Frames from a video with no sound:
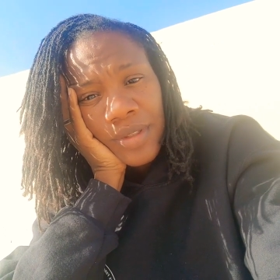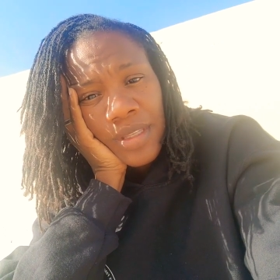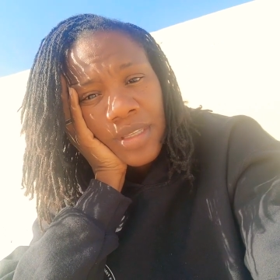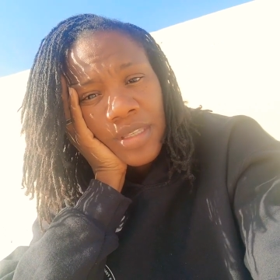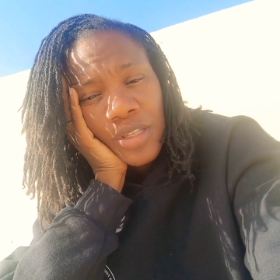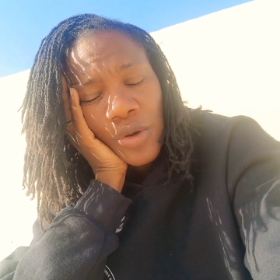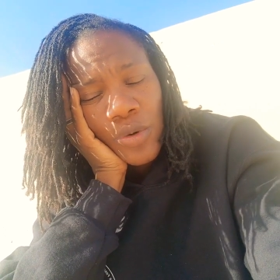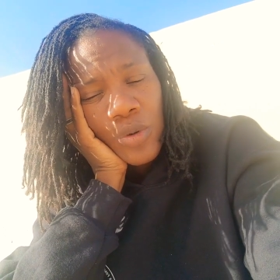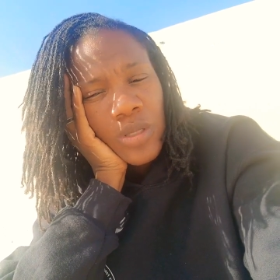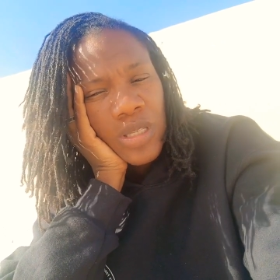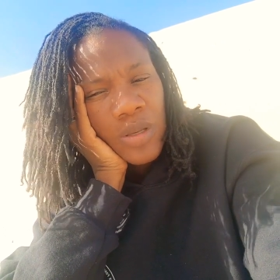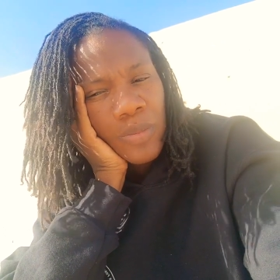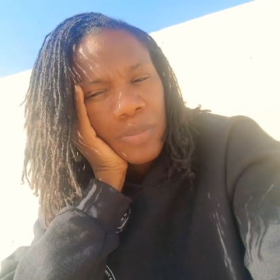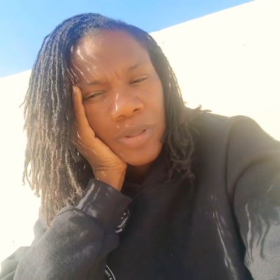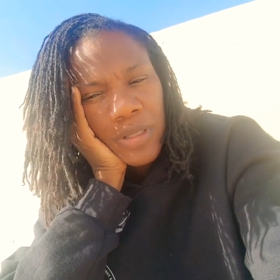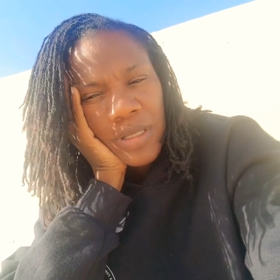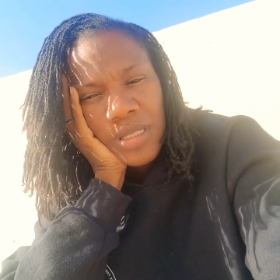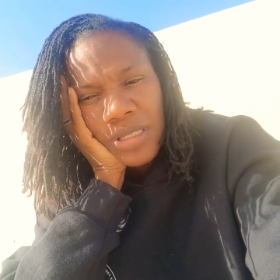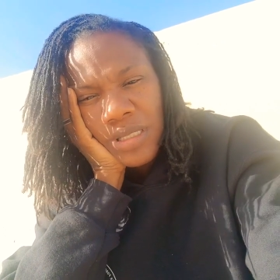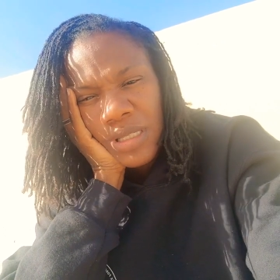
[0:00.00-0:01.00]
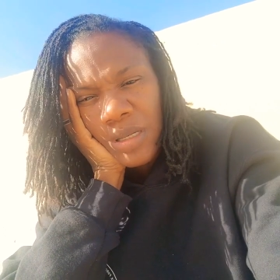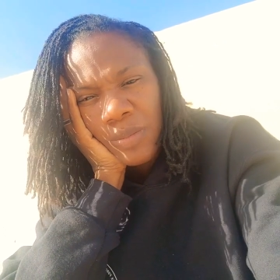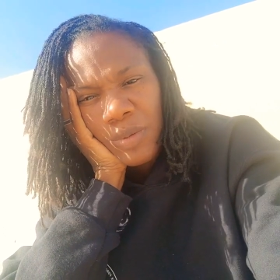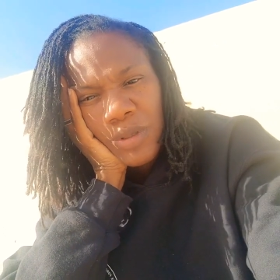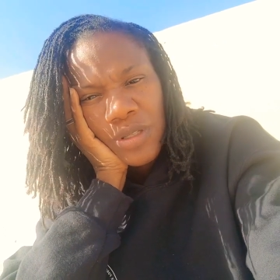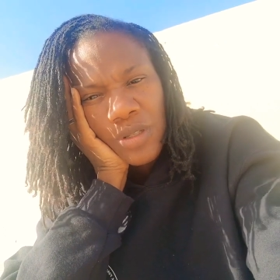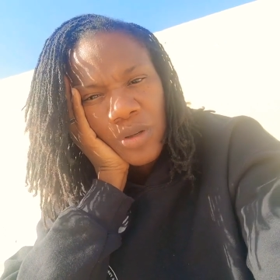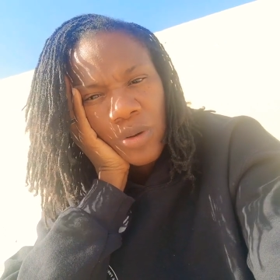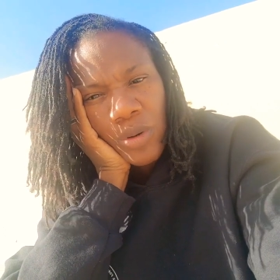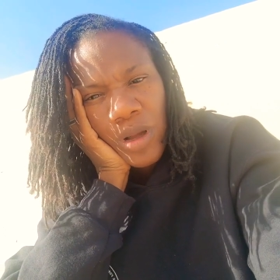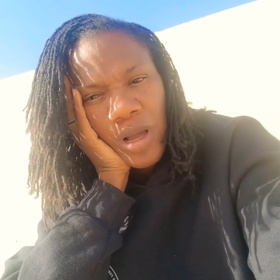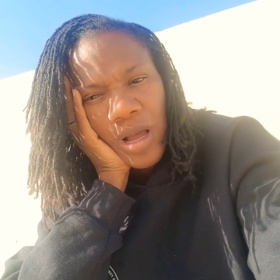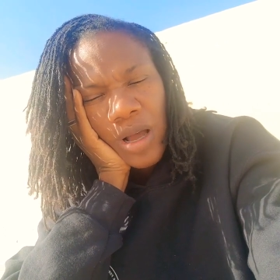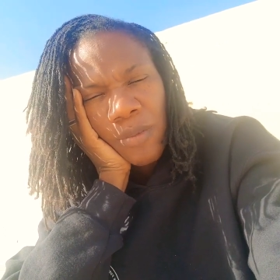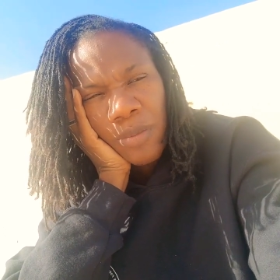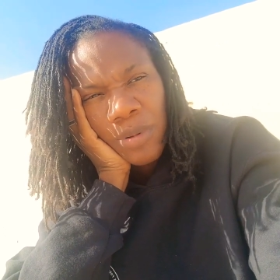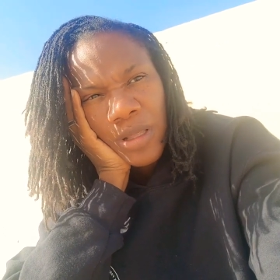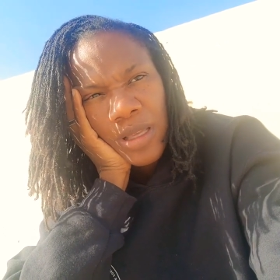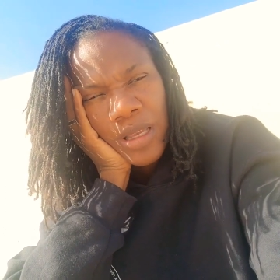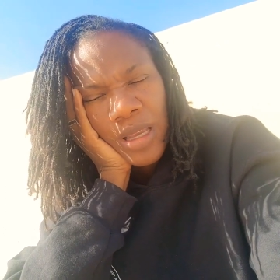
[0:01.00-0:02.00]
So simplistic, but so
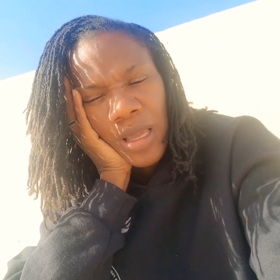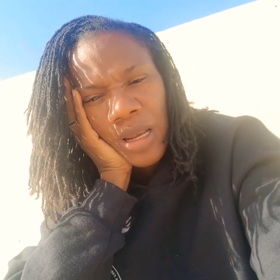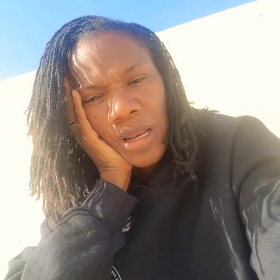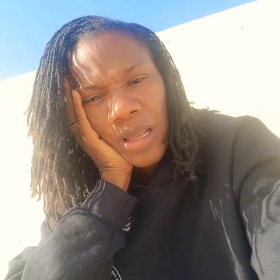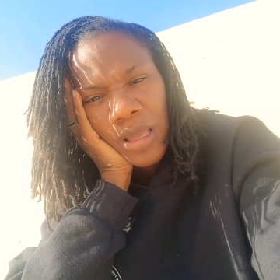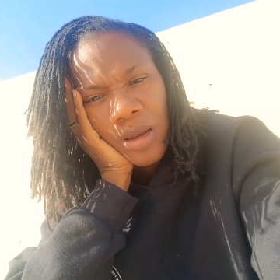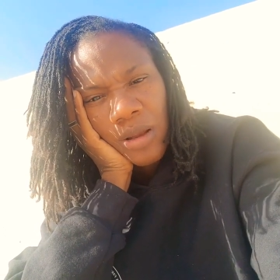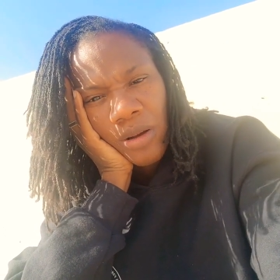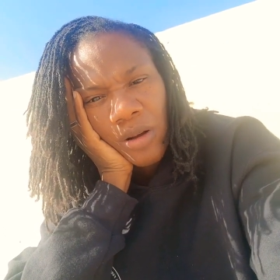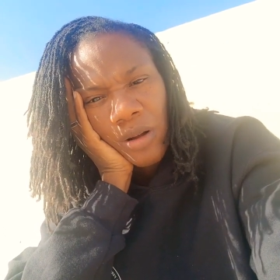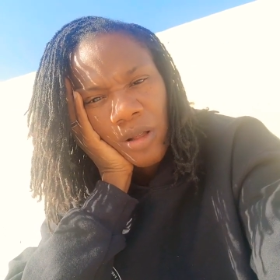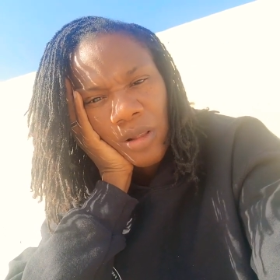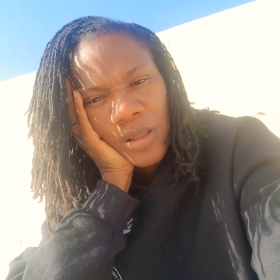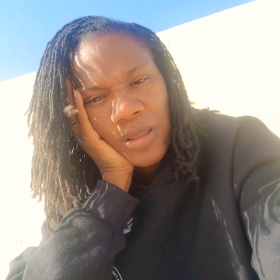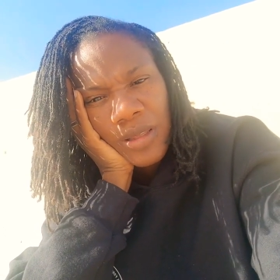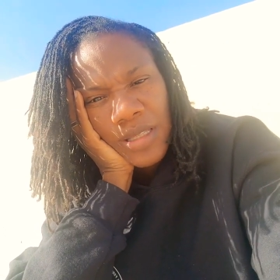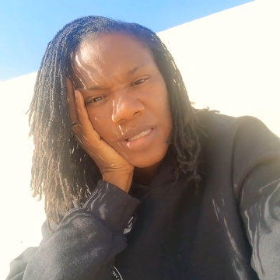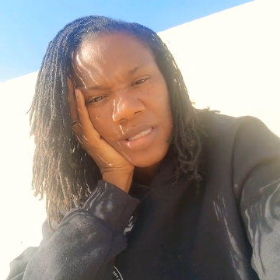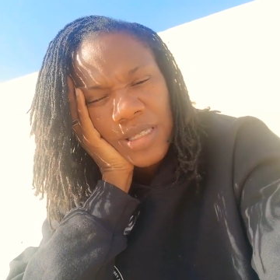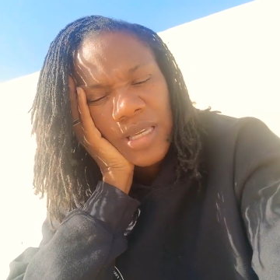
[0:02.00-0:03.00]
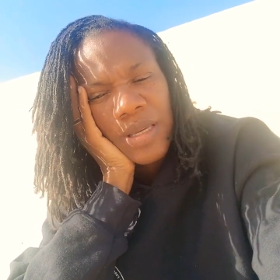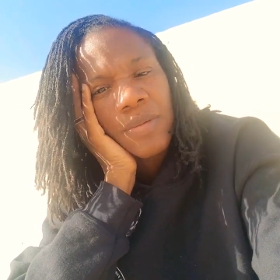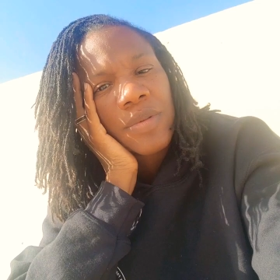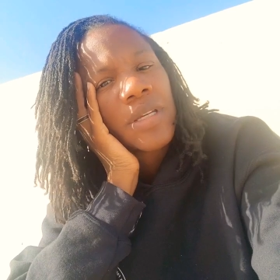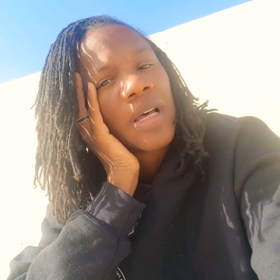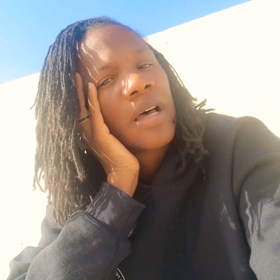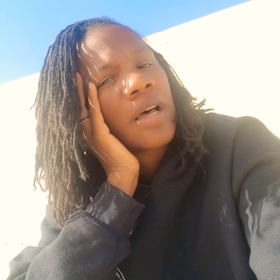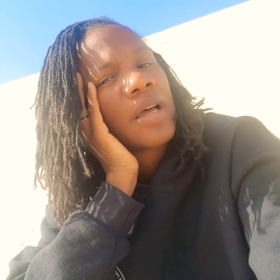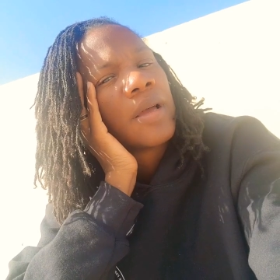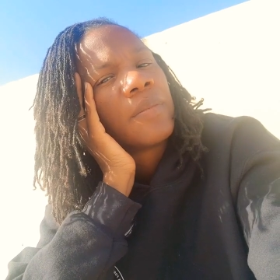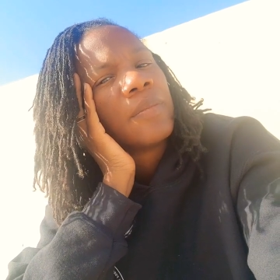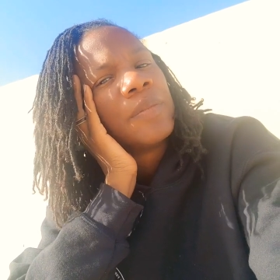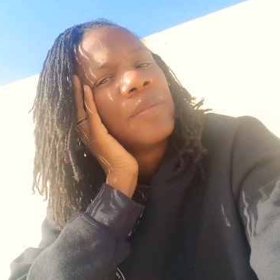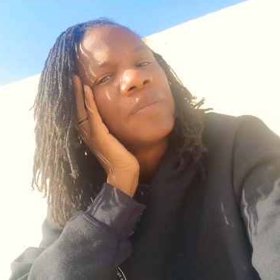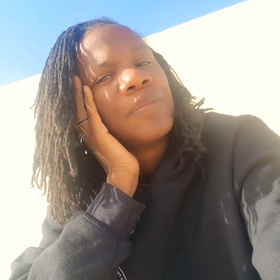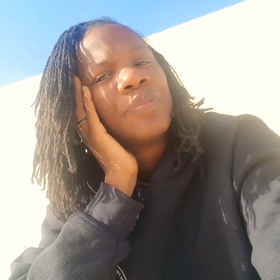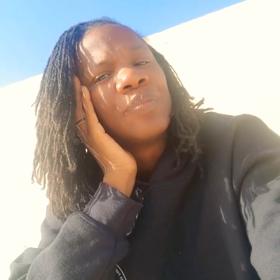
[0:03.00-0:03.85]
complicated all at the same time.